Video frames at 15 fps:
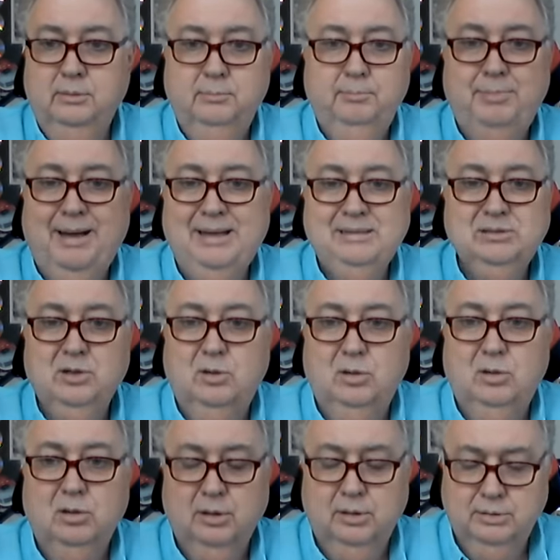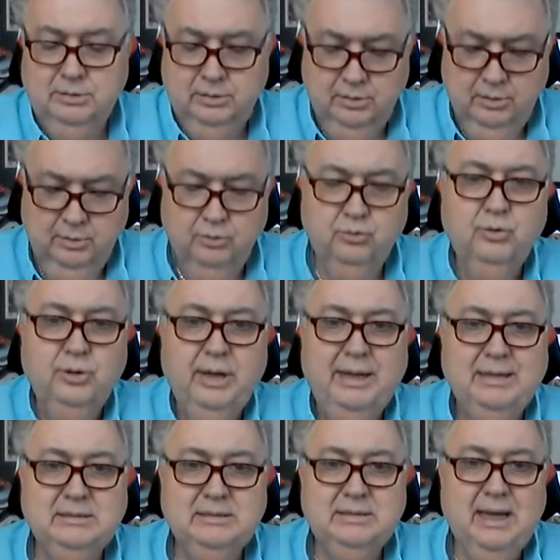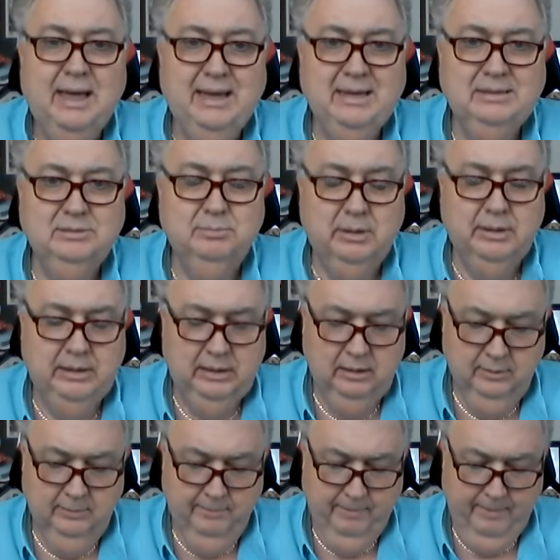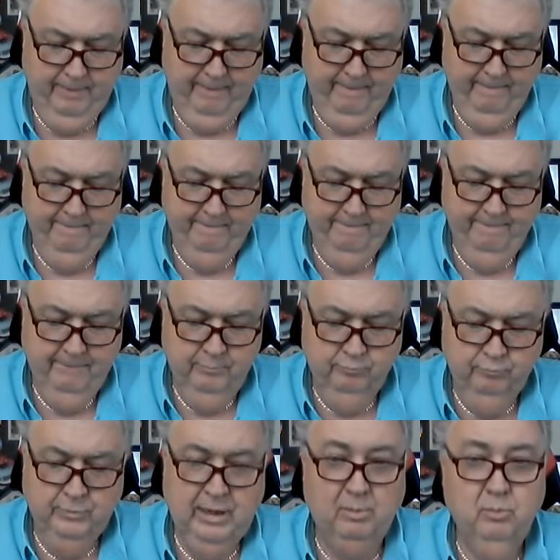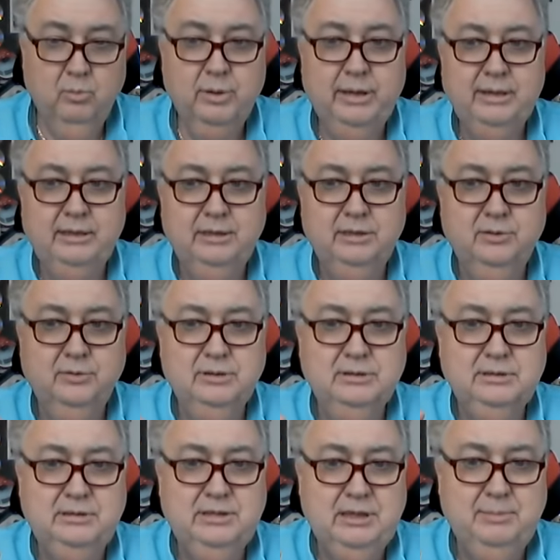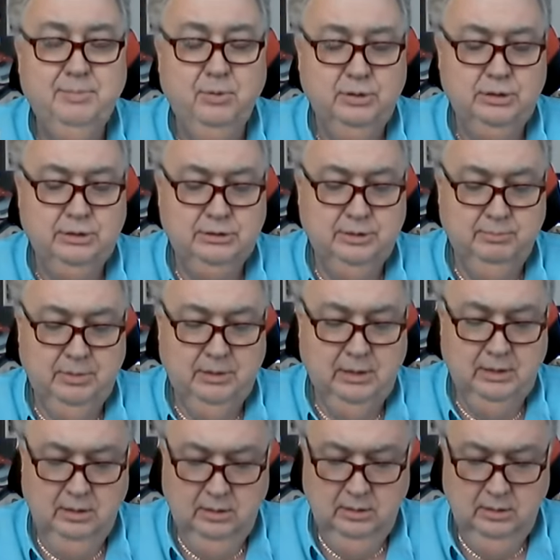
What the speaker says: buys cars, creates tax money. Now I'm going to get into this deeper in just a minute.